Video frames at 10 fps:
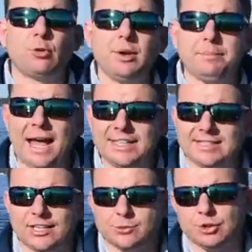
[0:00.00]
Croix
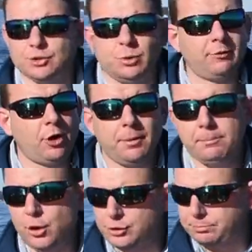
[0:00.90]
Bass X, which is one of our
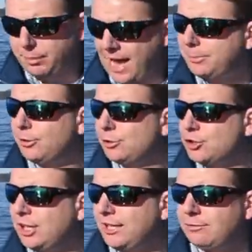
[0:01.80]
most popular
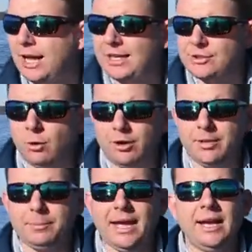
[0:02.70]
jigging rods on
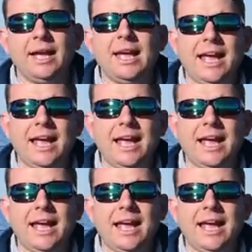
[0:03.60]
the bay.